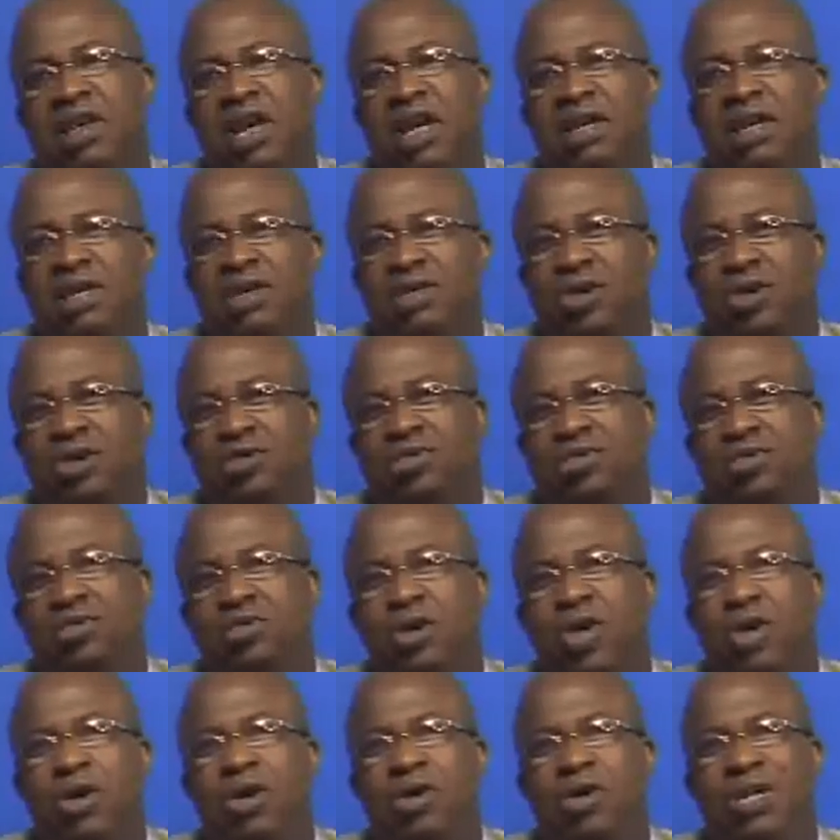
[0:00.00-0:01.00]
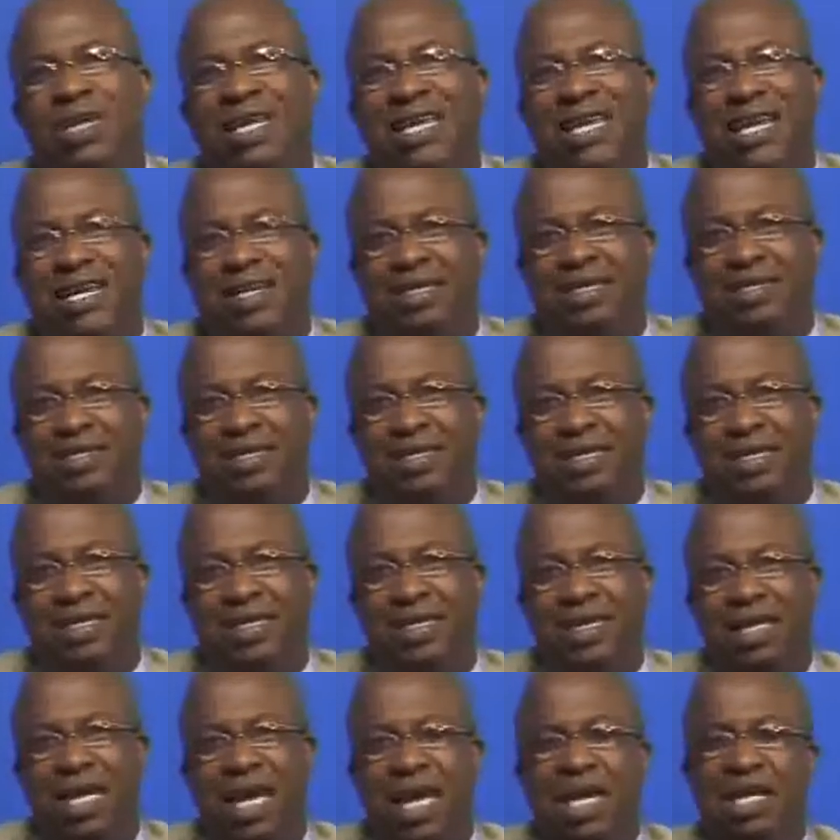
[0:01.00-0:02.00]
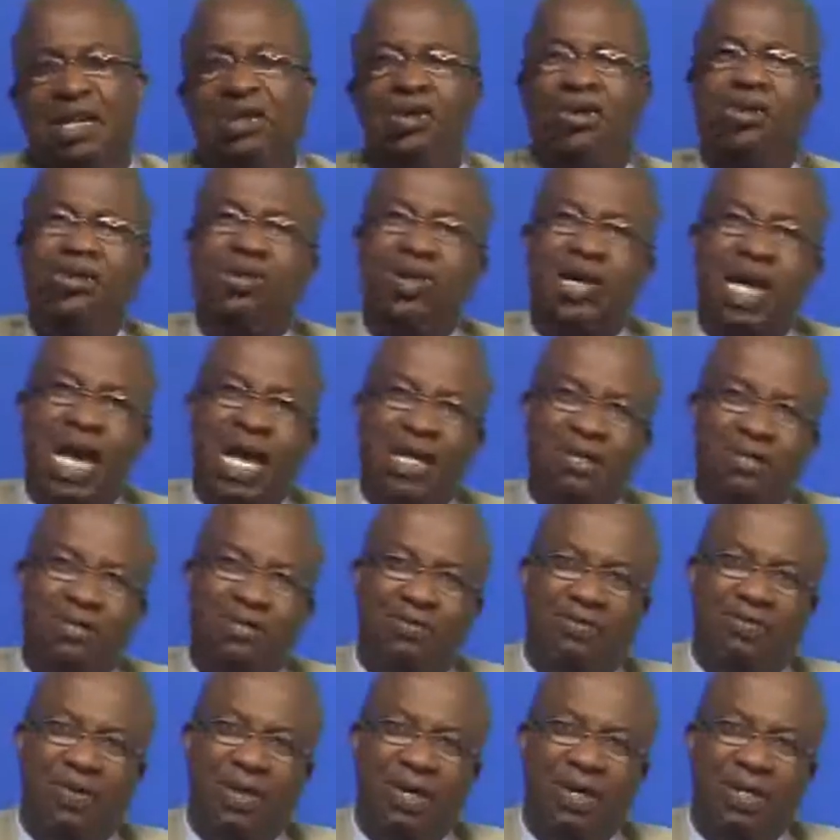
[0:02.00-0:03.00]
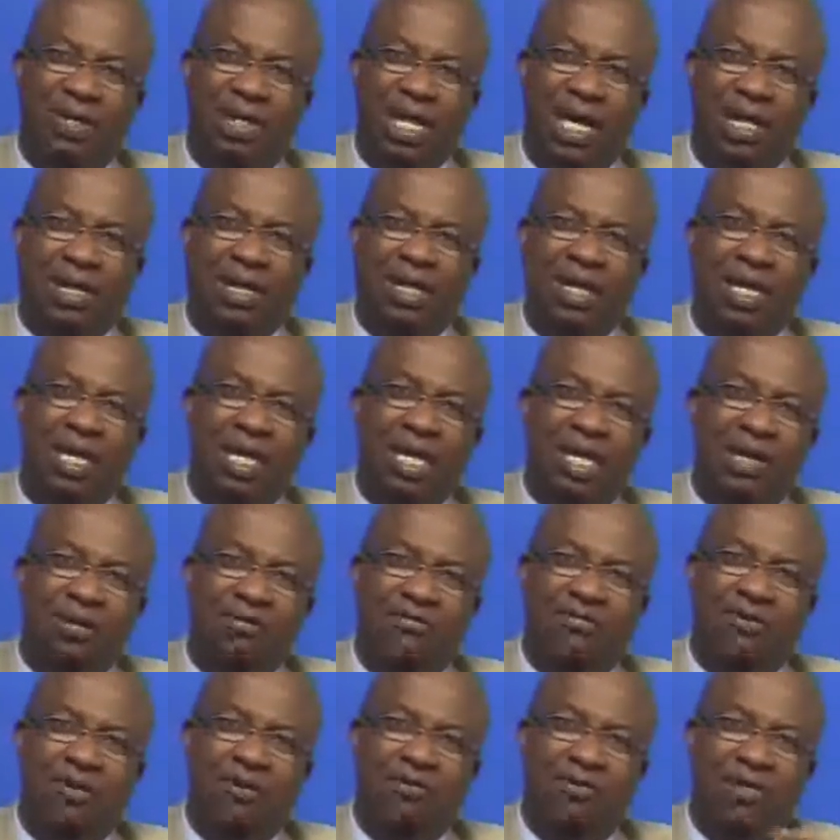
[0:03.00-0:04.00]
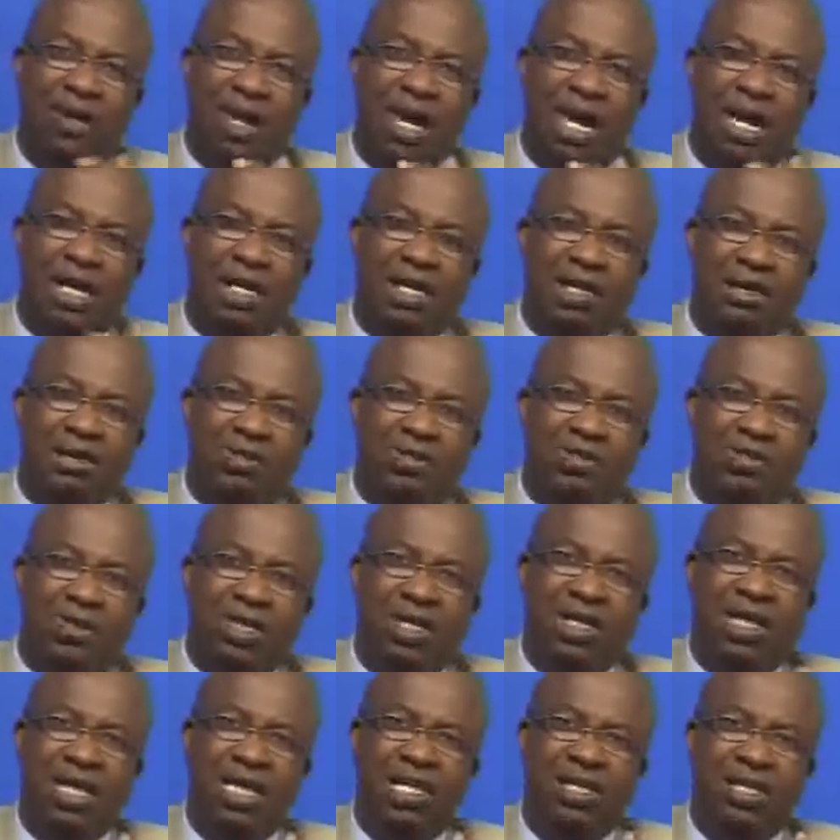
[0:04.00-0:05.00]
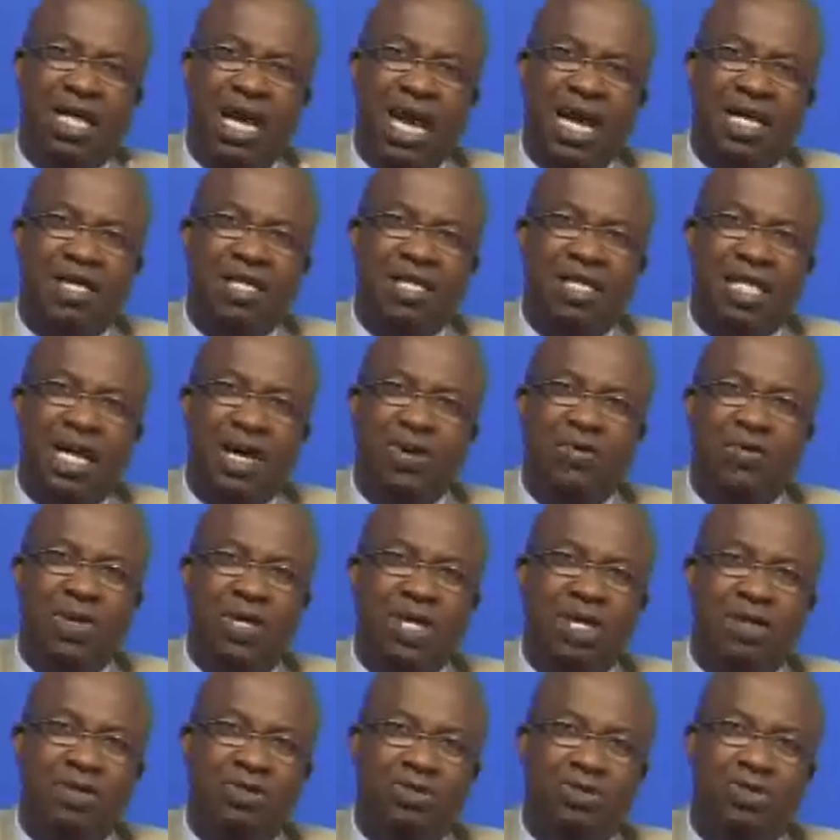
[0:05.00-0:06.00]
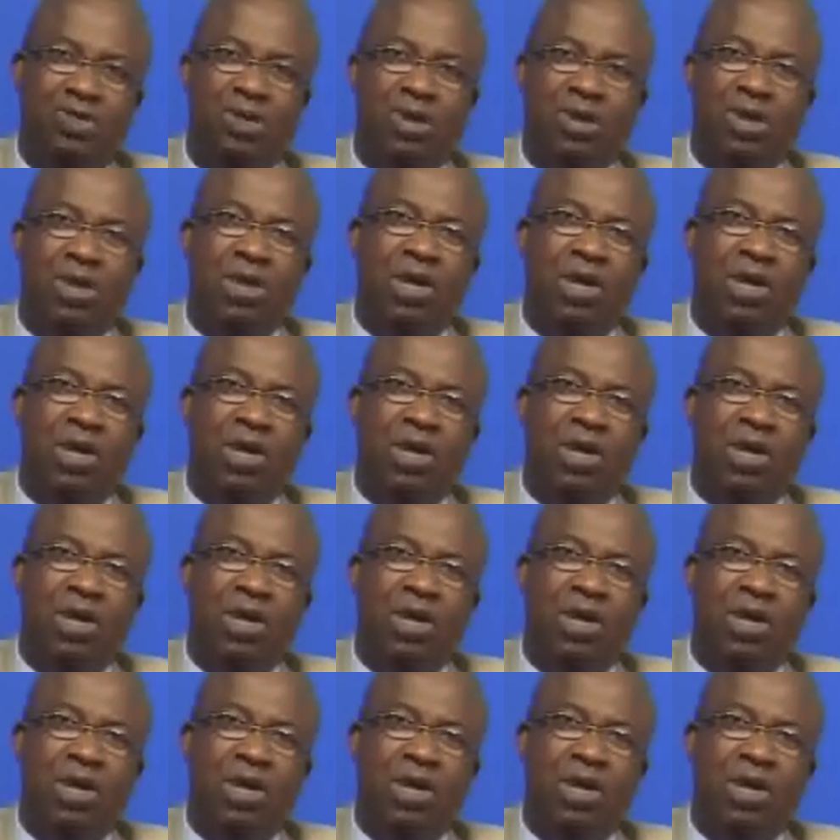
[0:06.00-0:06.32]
And the third we call ICSI, and all kinds of things that involve around, including laser hatching, that we need to